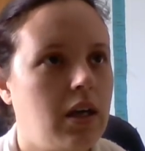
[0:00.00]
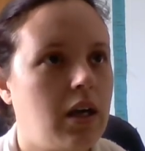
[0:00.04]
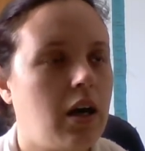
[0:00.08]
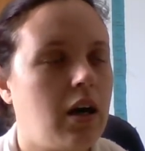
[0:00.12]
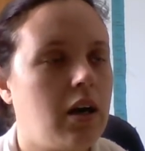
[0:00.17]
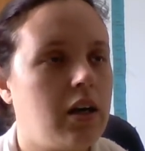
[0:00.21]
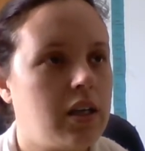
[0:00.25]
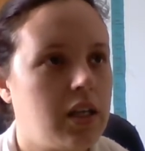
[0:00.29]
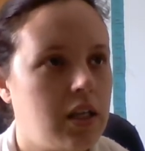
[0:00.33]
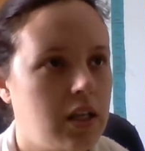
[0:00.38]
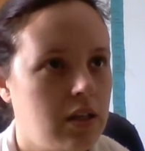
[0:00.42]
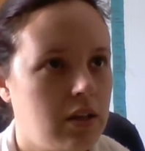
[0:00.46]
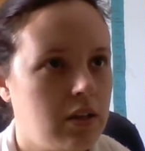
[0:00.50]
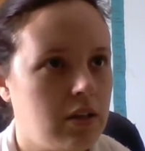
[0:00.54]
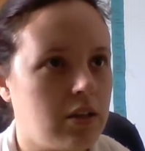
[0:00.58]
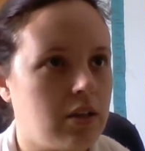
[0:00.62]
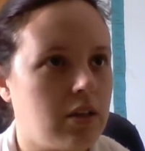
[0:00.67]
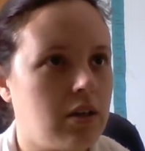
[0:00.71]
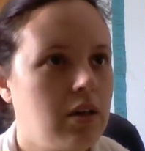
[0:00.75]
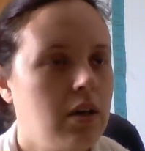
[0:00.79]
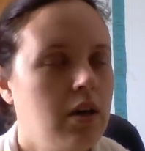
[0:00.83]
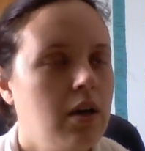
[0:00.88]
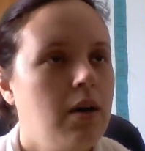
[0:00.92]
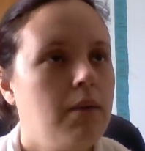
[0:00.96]
a
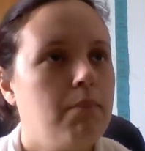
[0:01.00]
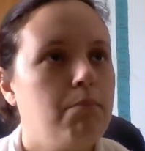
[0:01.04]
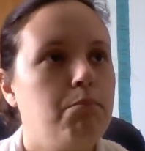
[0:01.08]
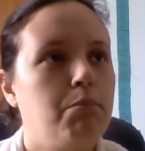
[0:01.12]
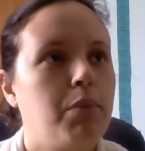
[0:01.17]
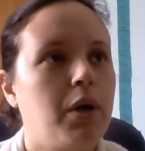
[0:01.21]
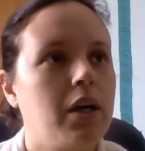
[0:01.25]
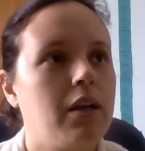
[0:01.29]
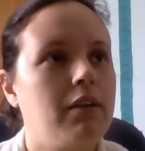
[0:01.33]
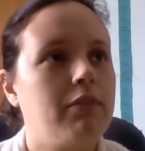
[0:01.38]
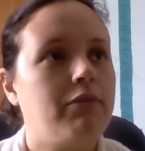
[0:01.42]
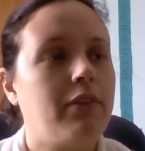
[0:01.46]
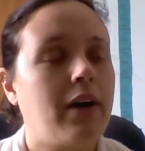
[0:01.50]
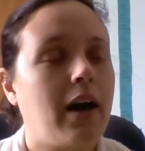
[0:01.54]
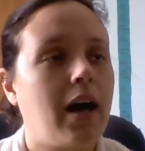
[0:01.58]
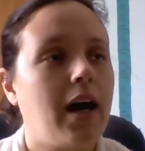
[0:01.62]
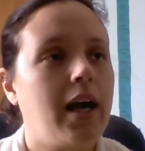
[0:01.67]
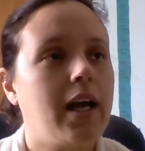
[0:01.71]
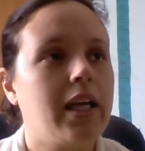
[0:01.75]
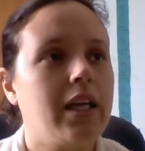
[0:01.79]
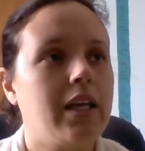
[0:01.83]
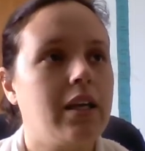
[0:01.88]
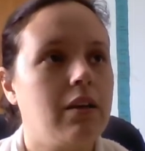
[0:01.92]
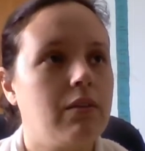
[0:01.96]
healer, but if
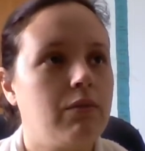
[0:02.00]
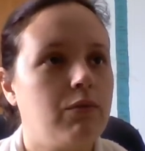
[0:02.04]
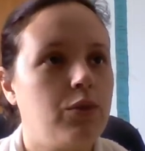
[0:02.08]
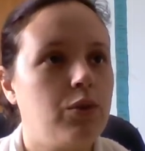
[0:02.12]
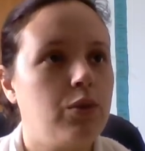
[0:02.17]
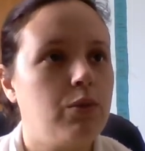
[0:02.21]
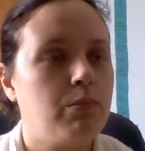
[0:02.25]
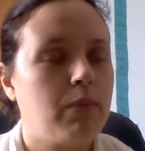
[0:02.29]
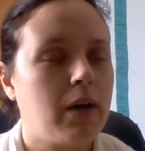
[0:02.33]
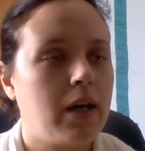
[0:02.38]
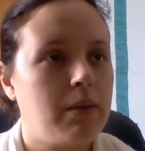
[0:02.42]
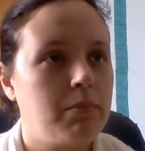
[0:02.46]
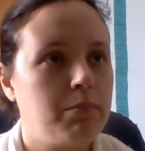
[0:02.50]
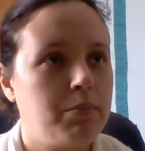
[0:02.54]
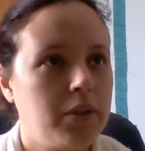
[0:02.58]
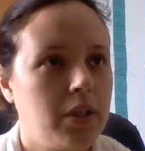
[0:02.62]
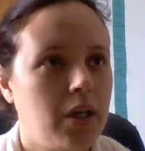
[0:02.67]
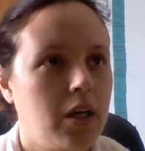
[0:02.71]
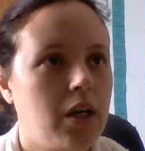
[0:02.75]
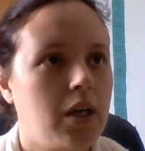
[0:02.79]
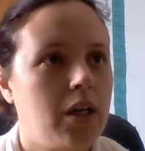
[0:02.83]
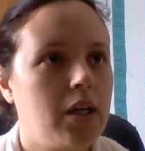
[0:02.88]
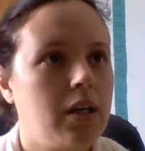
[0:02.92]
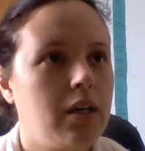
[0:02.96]
I give you my
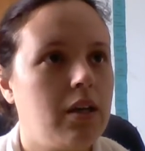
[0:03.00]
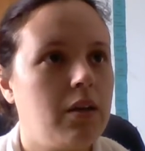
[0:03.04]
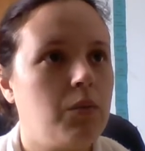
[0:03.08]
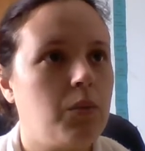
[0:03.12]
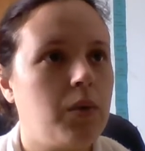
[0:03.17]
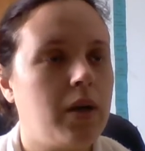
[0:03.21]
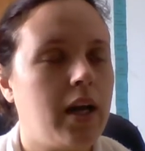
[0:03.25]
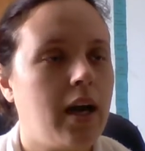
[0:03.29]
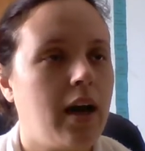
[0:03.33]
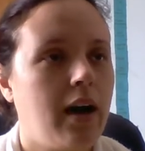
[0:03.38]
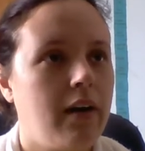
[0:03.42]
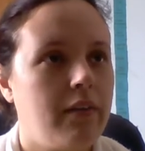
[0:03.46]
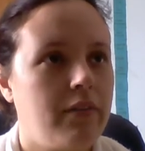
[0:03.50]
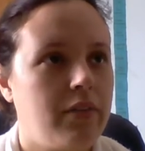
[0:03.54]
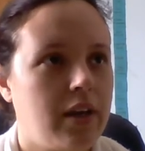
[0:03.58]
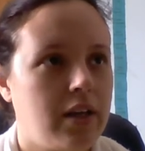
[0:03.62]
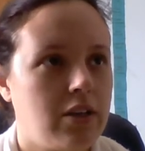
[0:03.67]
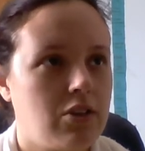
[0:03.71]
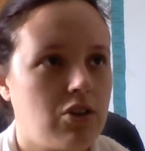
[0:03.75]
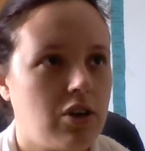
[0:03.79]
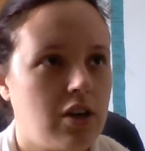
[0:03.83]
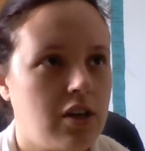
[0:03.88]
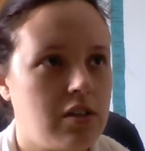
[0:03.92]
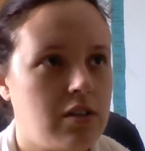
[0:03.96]
blood and we have
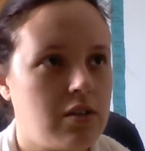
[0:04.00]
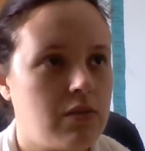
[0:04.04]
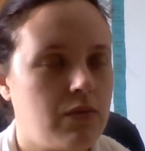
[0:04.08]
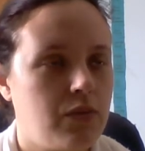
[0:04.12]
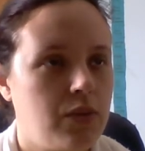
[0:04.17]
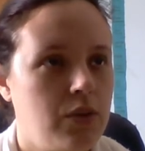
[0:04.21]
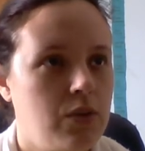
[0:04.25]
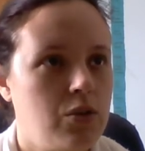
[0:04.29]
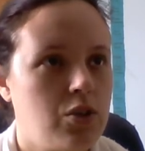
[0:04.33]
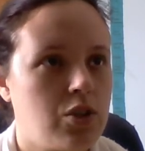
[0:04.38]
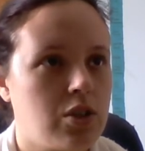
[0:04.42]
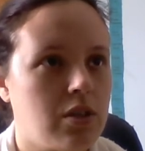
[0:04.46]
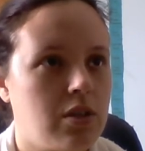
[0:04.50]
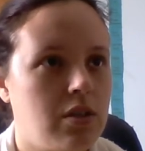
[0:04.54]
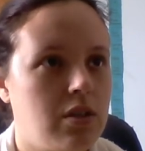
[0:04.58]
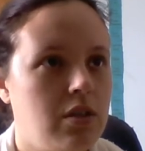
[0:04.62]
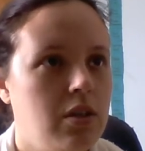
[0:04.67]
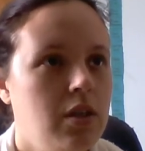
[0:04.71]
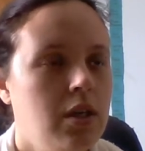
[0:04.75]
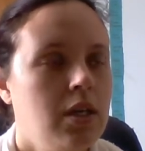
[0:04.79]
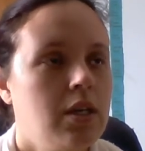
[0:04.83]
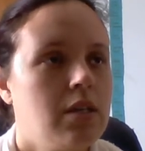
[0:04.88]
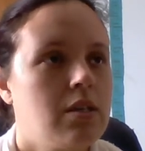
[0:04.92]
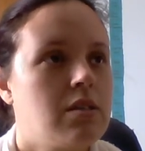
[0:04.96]
that
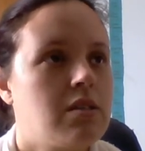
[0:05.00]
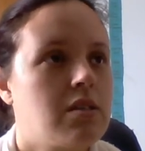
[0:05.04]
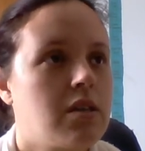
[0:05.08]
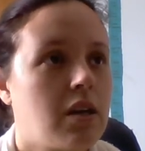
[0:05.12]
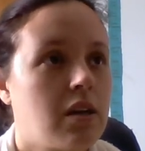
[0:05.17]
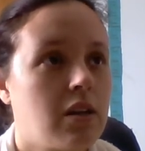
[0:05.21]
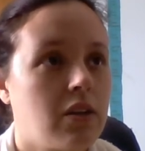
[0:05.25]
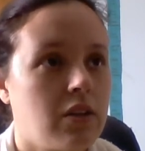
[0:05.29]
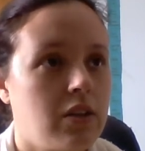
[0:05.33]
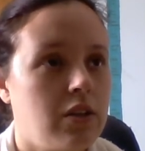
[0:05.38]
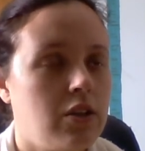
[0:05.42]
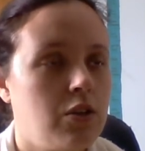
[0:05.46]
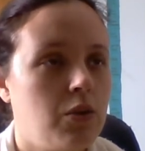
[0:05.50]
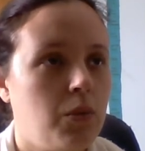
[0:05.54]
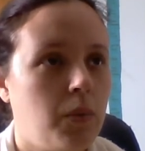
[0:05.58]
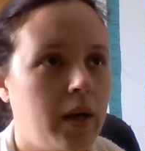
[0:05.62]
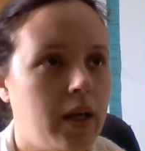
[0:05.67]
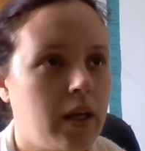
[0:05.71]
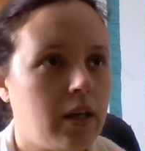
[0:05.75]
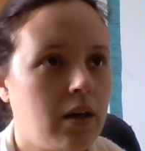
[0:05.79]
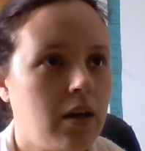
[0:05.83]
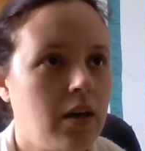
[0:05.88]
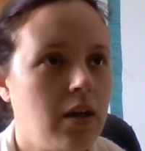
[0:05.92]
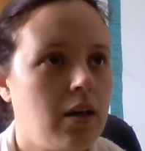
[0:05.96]
transfusion, suddenly you
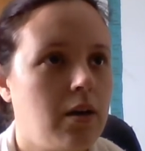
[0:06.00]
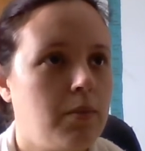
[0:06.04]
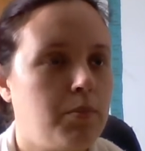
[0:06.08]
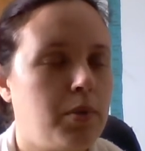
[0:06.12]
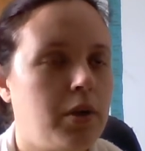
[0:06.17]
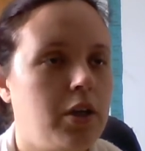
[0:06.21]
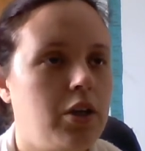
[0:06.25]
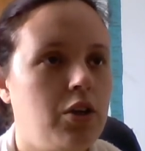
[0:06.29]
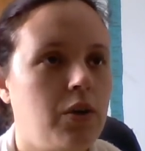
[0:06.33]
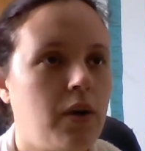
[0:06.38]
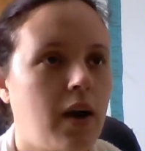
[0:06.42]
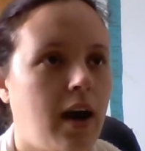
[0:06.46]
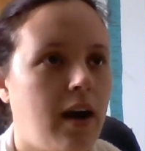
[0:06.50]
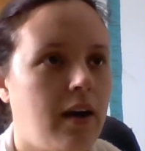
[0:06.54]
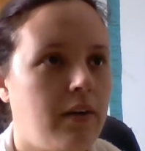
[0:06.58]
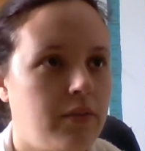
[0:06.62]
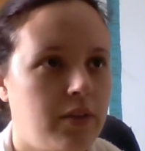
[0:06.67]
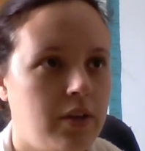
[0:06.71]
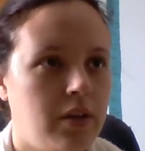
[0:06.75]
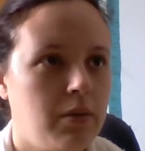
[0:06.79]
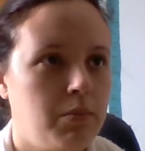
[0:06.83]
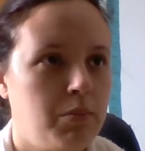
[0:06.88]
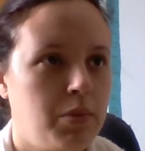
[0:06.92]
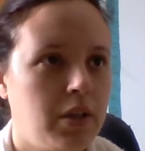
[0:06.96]
wake up and you have
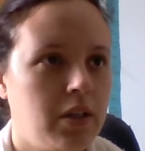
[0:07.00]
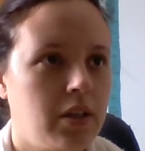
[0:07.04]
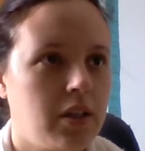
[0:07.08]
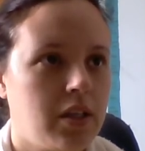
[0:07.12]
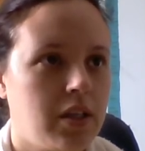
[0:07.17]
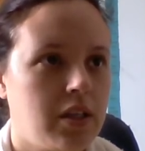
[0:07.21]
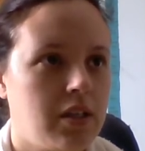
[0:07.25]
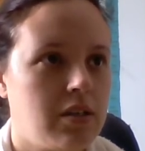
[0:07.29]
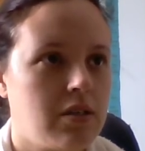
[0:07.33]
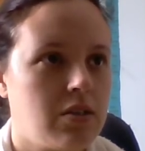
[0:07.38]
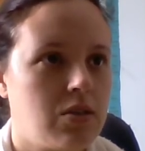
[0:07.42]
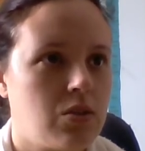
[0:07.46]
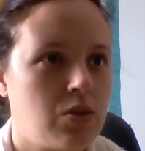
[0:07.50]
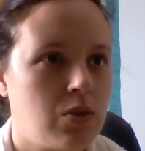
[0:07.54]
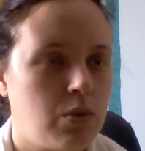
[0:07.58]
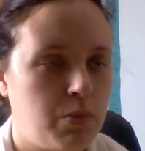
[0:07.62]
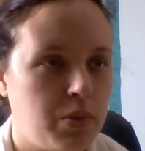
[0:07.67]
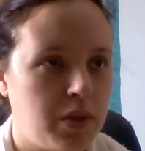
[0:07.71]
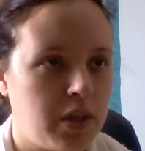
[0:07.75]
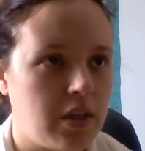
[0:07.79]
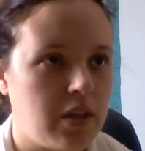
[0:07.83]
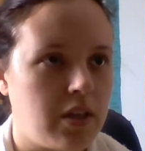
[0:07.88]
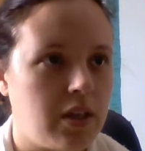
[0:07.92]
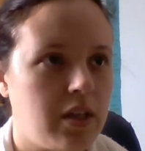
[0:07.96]
the abilities to
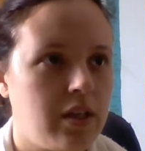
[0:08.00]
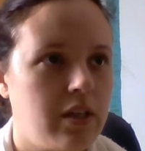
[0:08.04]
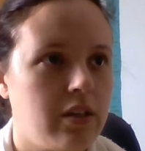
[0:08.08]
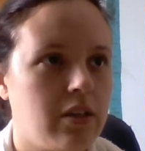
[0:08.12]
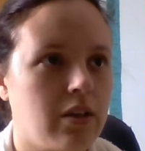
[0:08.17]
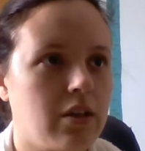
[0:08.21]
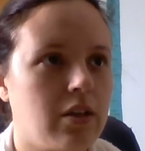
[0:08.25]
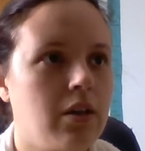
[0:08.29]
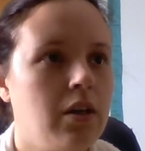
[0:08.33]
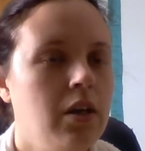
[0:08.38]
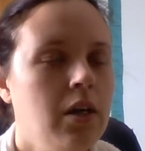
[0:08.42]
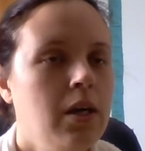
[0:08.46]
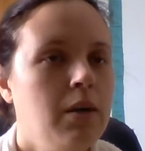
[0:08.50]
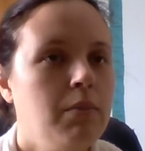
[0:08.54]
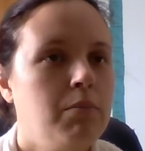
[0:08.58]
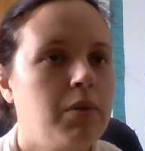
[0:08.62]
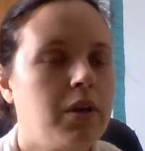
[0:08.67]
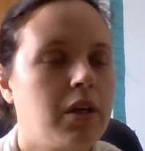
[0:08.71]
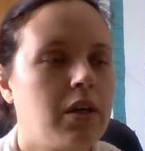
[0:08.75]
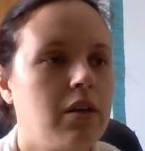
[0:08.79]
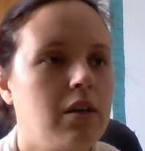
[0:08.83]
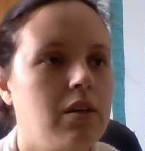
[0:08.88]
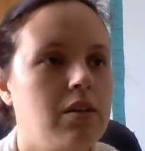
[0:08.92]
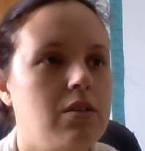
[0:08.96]
be a healer
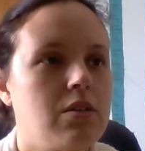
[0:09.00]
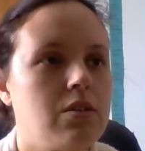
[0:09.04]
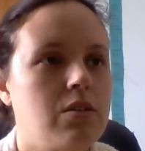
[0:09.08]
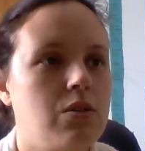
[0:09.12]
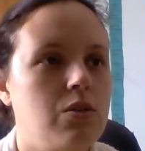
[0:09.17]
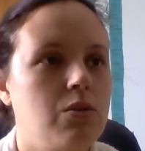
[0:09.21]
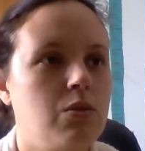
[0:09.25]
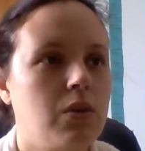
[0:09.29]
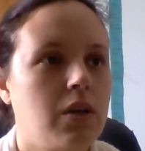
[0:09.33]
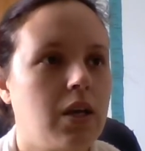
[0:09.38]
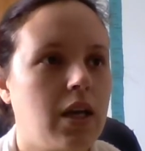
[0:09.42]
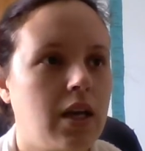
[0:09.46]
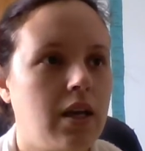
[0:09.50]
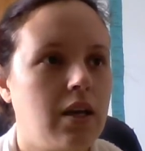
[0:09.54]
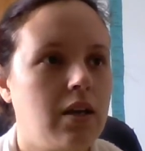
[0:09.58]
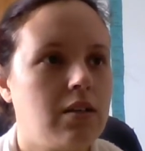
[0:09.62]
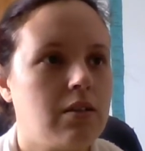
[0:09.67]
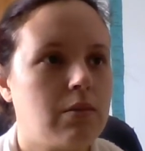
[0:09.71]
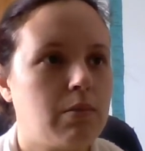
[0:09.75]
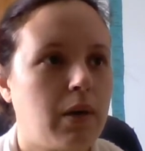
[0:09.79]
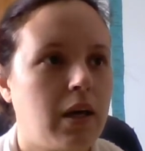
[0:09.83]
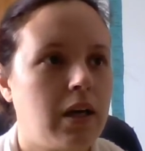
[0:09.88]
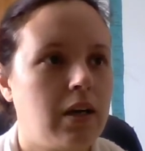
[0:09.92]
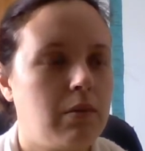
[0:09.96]
because you
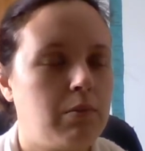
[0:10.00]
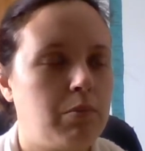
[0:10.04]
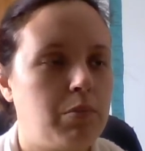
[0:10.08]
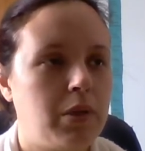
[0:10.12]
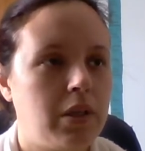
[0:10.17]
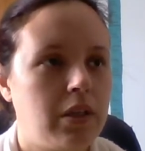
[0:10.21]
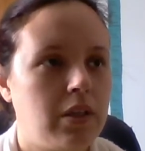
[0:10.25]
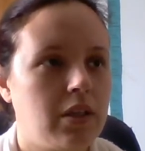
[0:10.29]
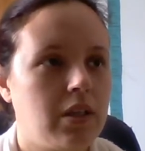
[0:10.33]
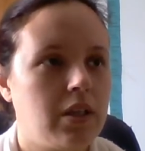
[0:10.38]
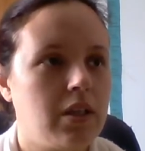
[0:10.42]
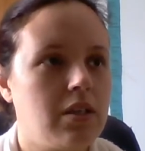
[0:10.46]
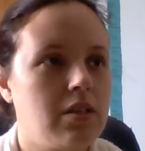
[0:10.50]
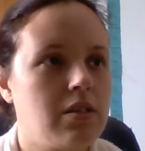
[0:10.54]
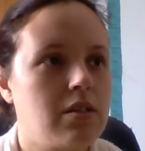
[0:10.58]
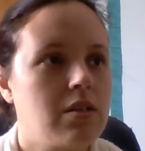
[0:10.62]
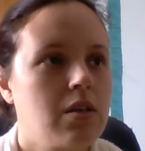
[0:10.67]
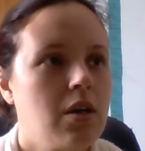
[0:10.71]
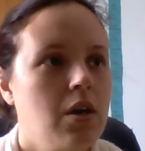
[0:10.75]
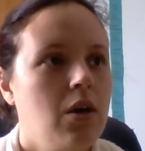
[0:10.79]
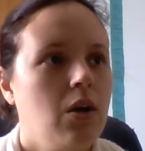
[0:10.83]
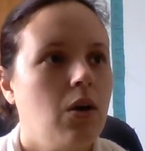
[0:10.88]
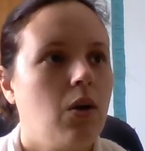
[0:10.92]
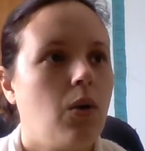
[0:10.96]
gained my abilities.